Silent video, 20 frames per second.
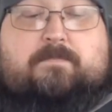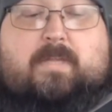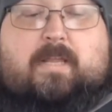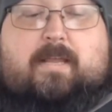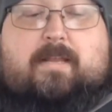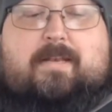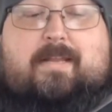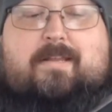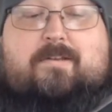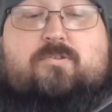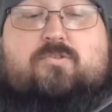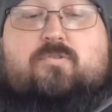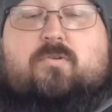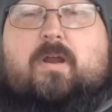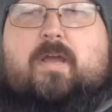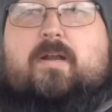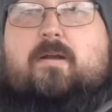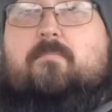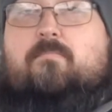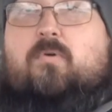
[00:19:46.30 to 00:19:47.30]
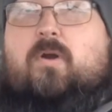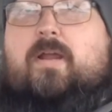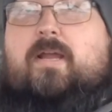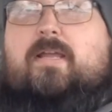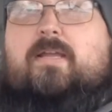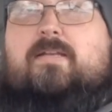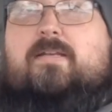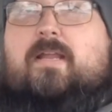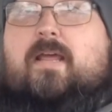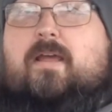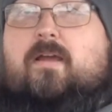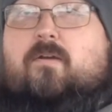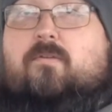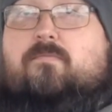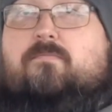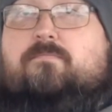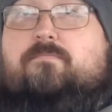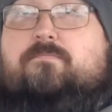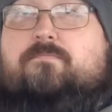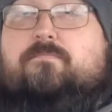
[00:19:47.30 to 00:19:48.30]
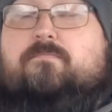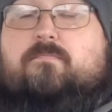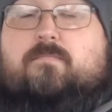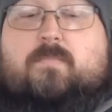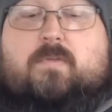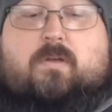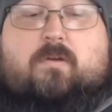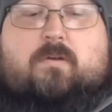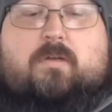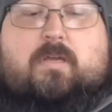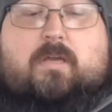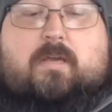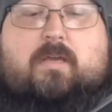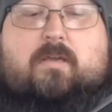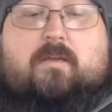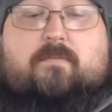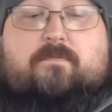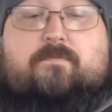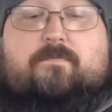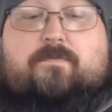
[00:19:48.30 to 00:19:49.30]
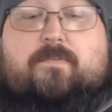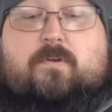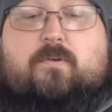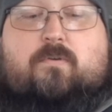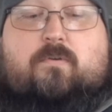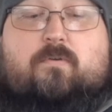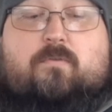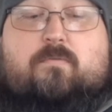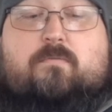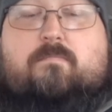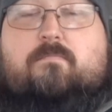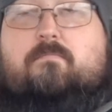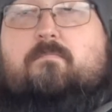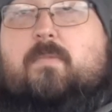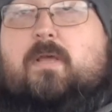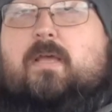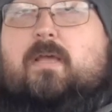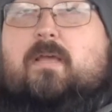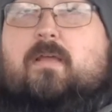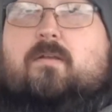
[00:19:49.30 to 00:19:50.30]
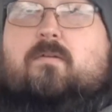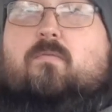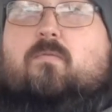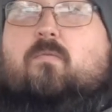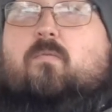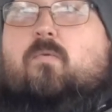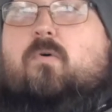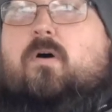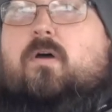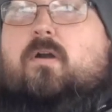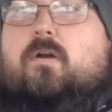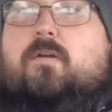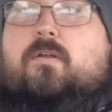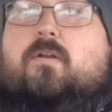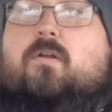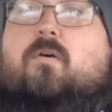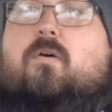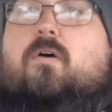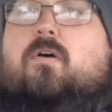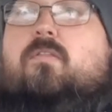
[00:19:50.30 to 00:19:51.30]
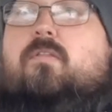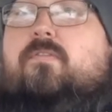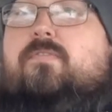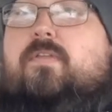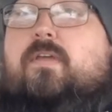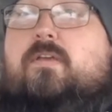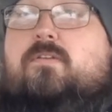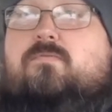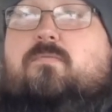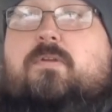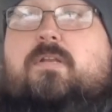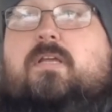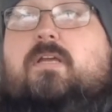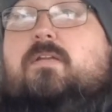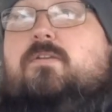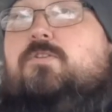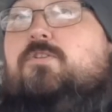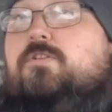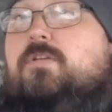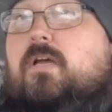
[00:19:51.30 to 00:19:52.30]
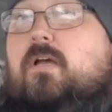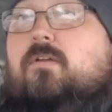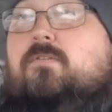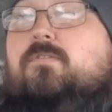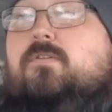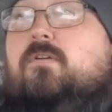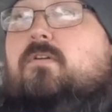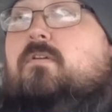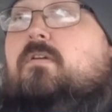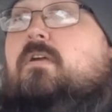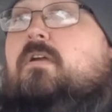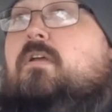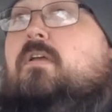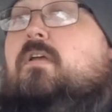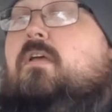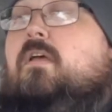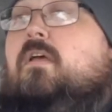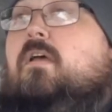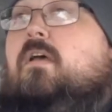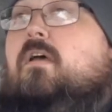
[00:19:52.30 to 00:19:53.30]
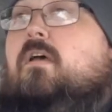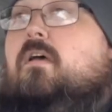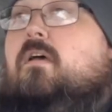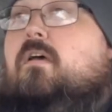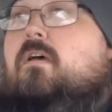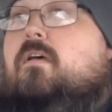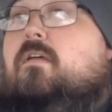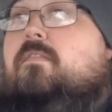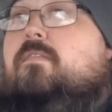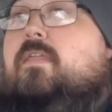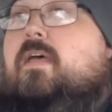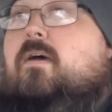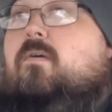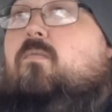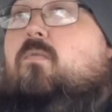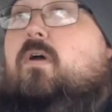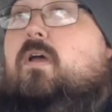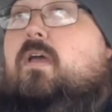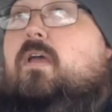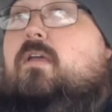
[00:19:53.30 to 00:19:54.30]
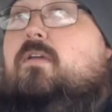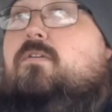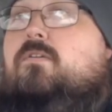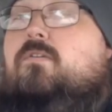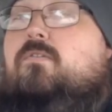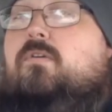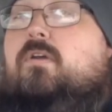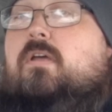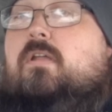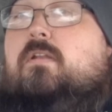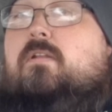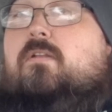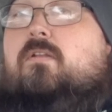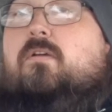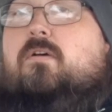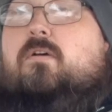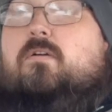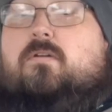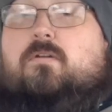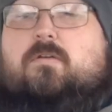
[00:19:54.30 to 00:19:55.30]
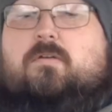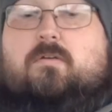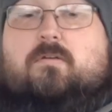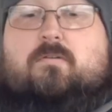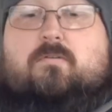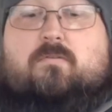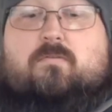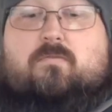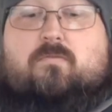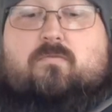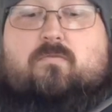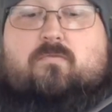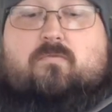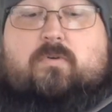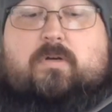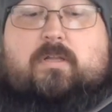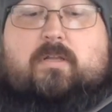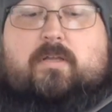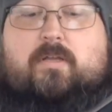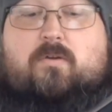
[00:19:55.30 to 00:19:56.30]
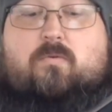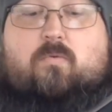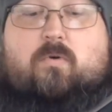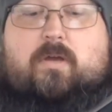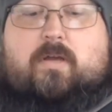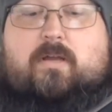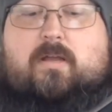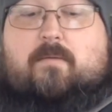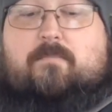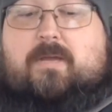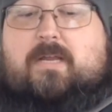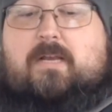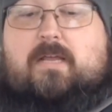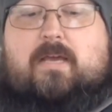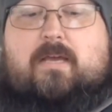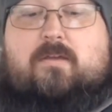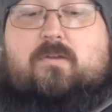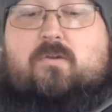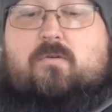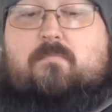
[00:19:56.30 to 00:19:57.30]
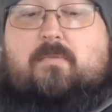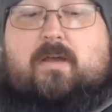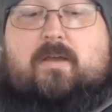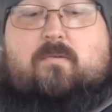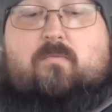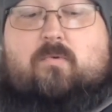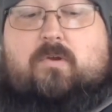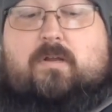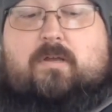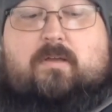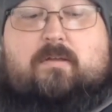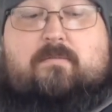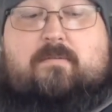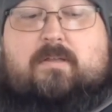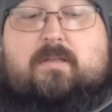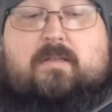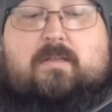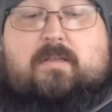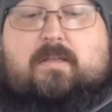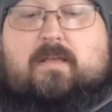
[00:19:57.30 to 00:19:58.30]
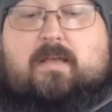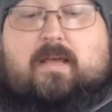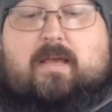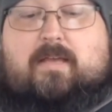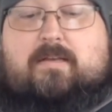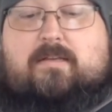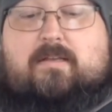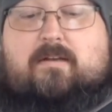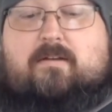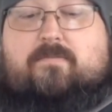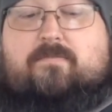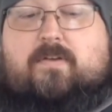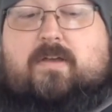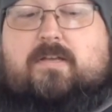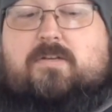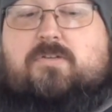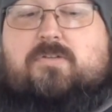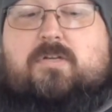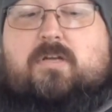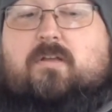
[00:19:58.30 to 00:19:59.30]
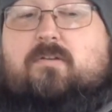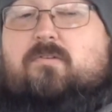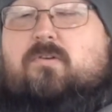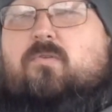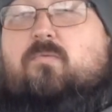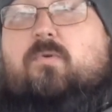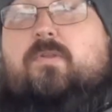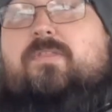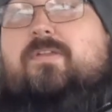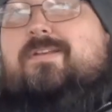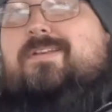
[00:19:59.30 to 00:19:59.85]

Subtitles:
And then try to break it down. Okay, food, med, water, you know, all the things we need, shelter. That way you can look really quick. I mean, heck, you might want to identify shelter with a